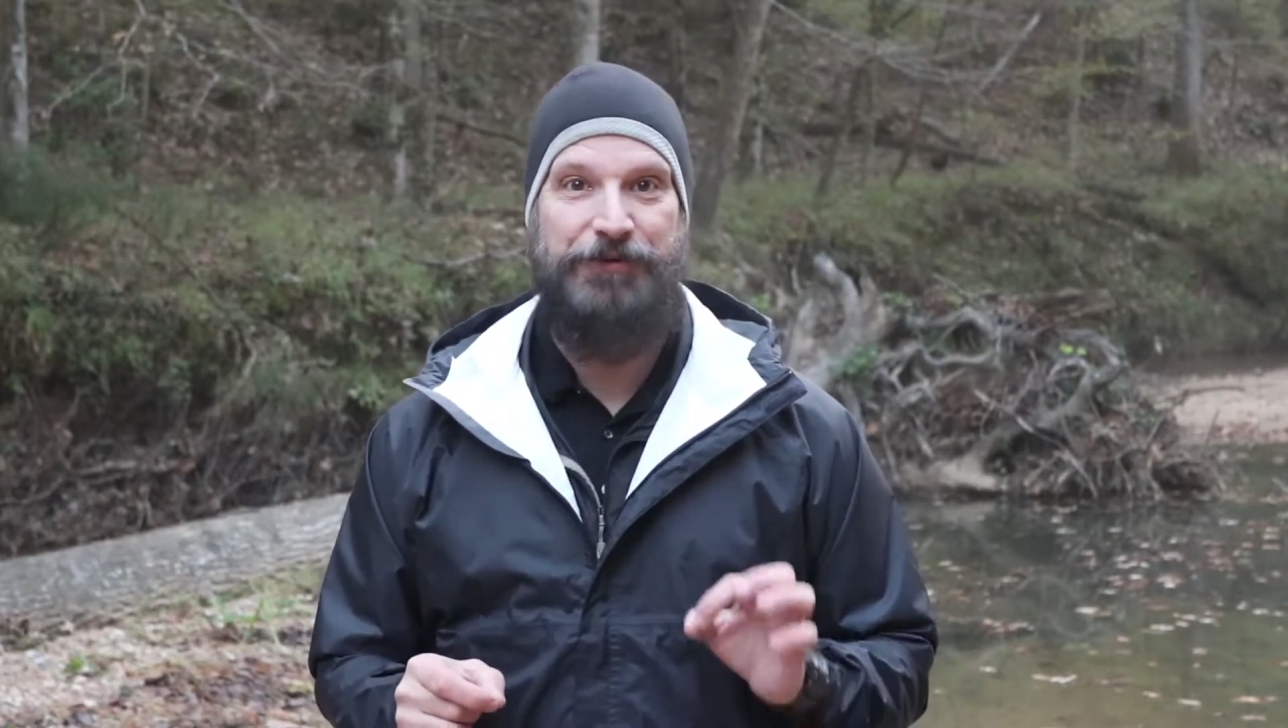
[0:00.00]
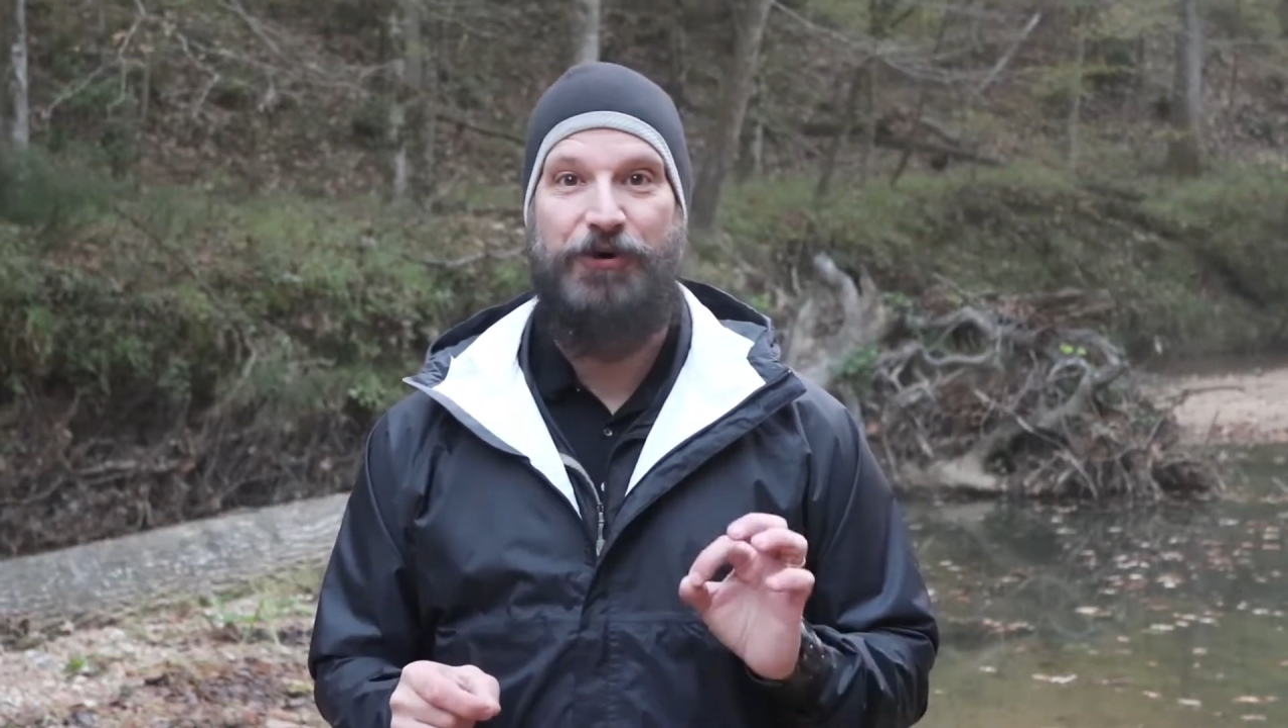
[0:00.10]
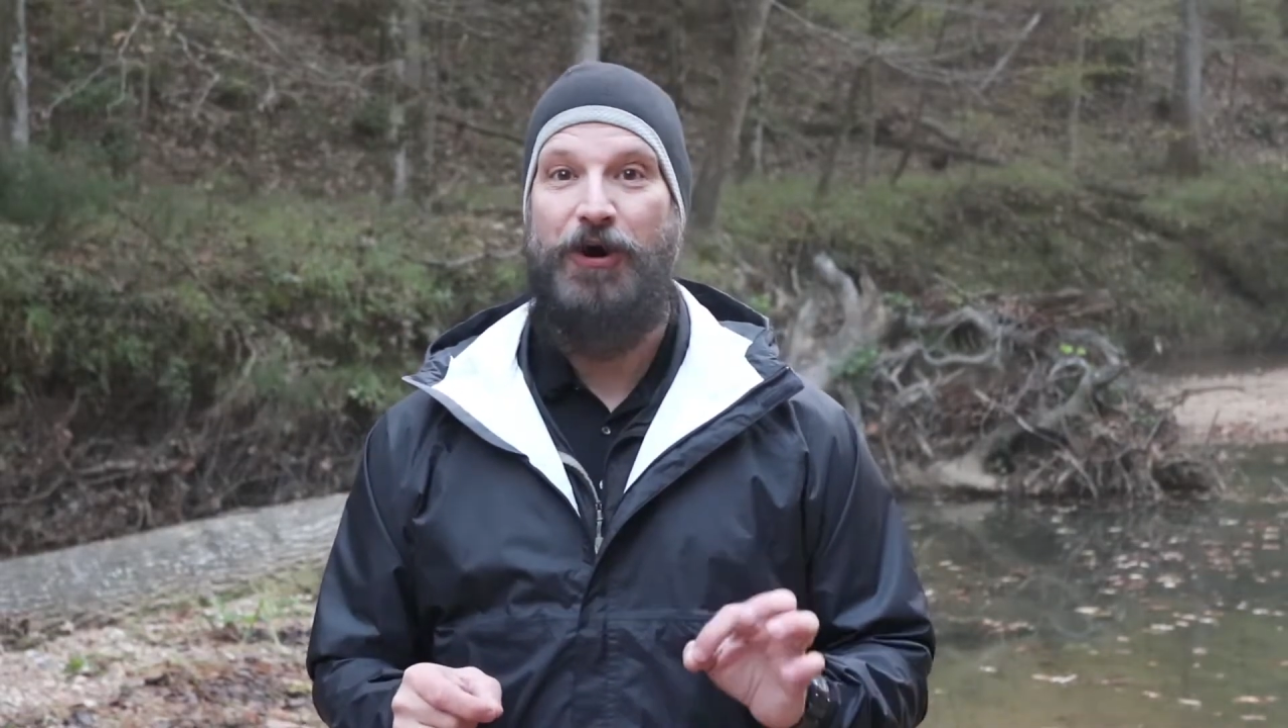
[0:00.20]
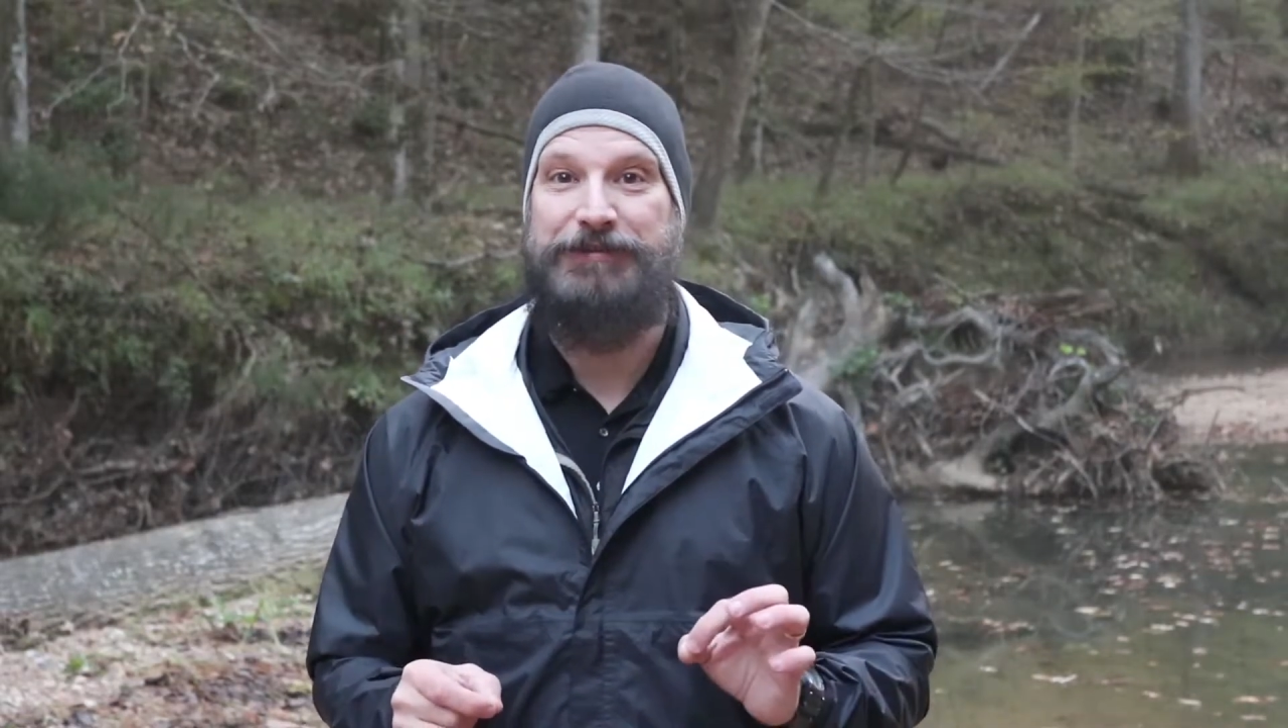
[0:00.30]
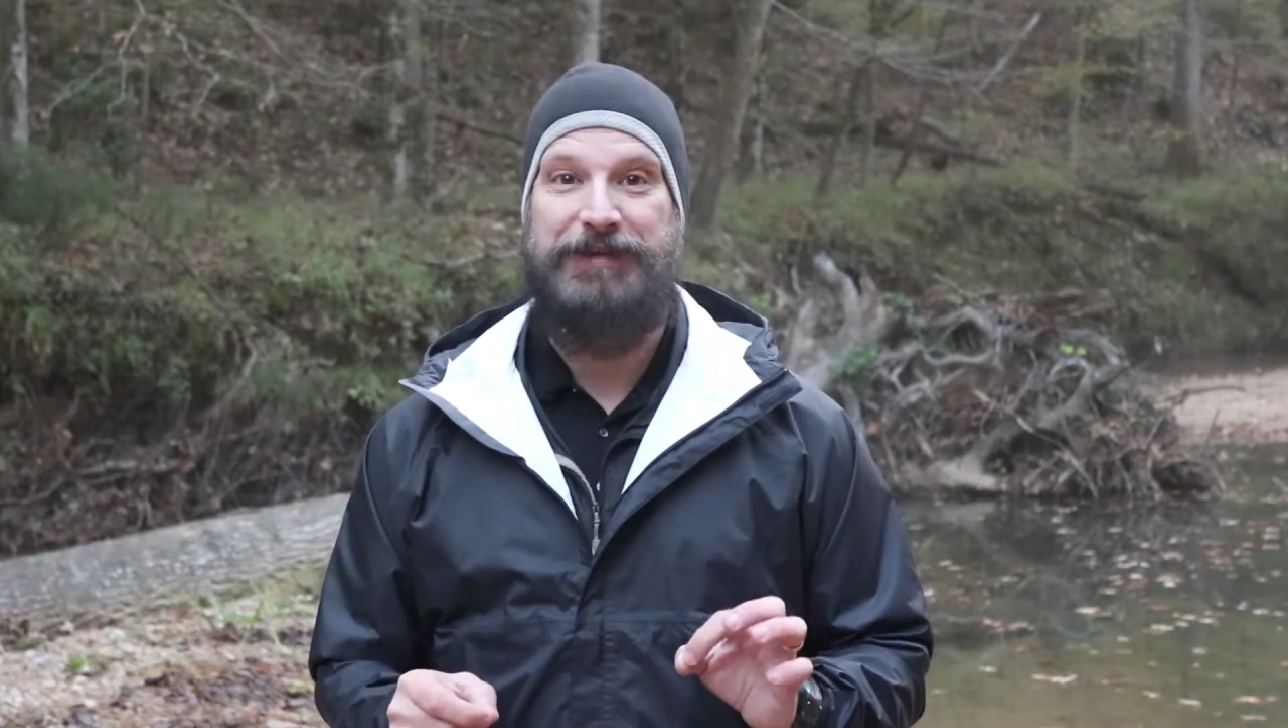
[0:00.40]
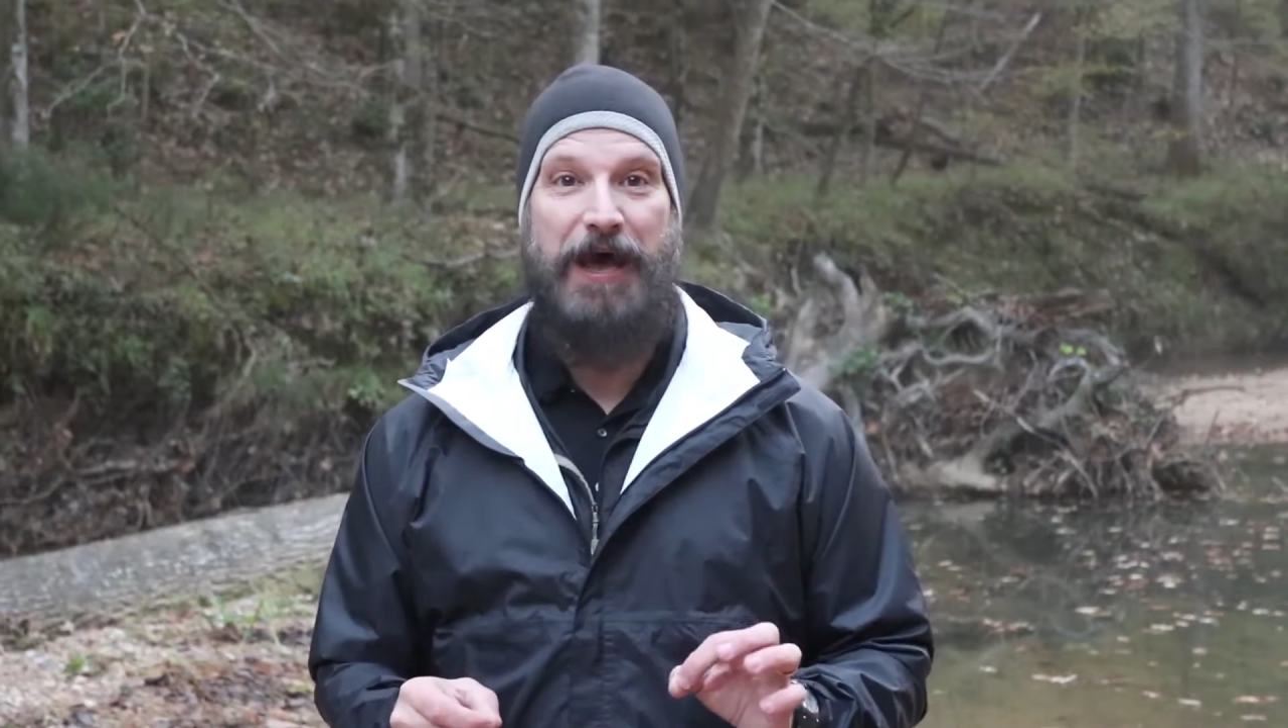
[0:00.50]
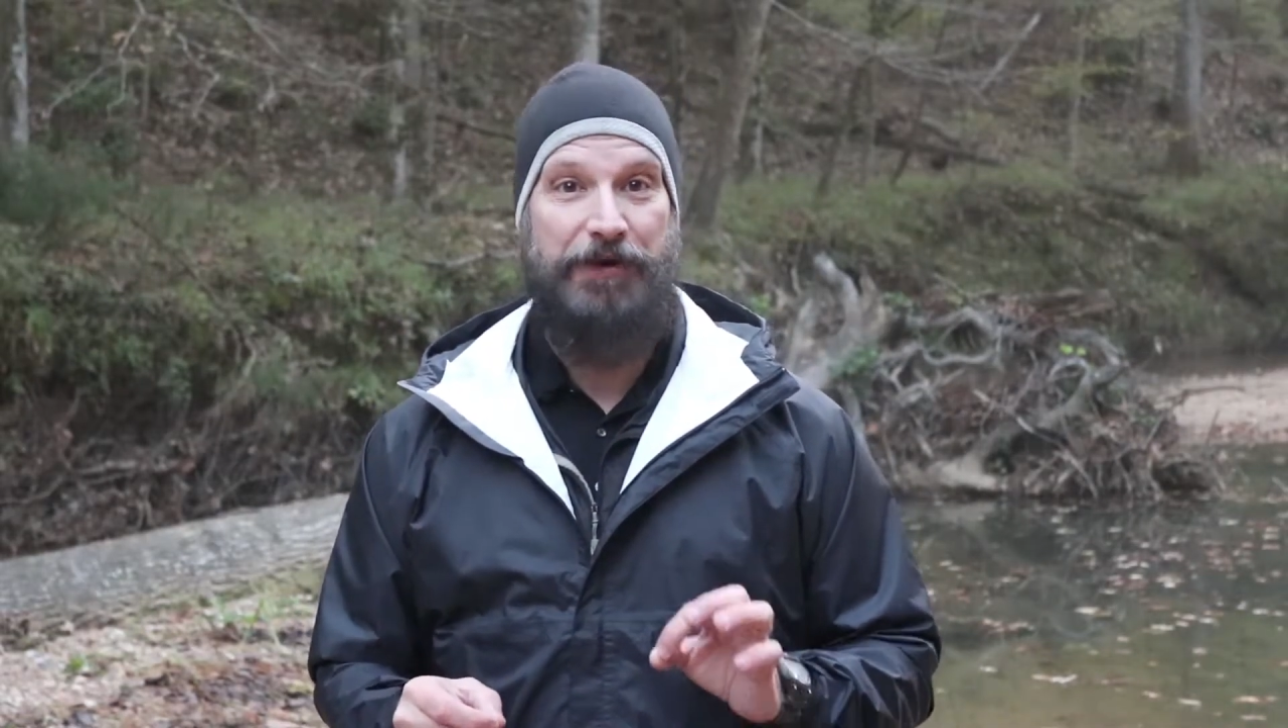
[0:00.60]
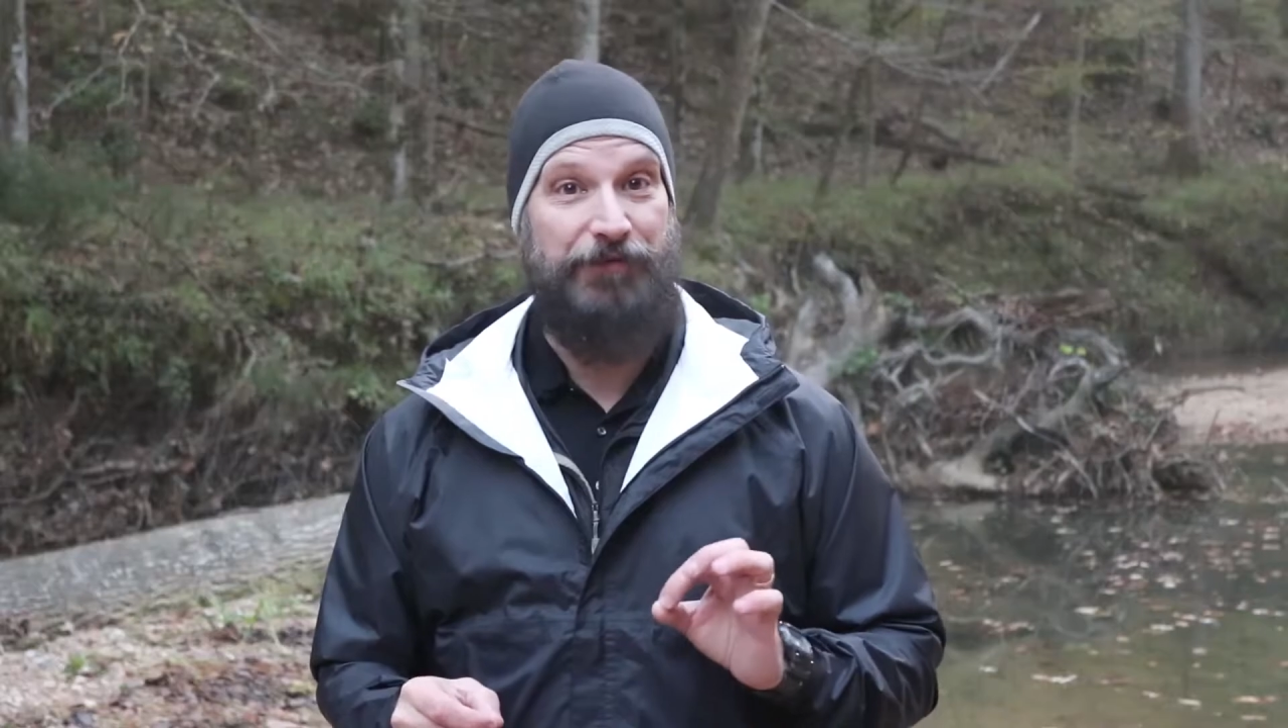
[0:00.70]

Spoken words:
dark side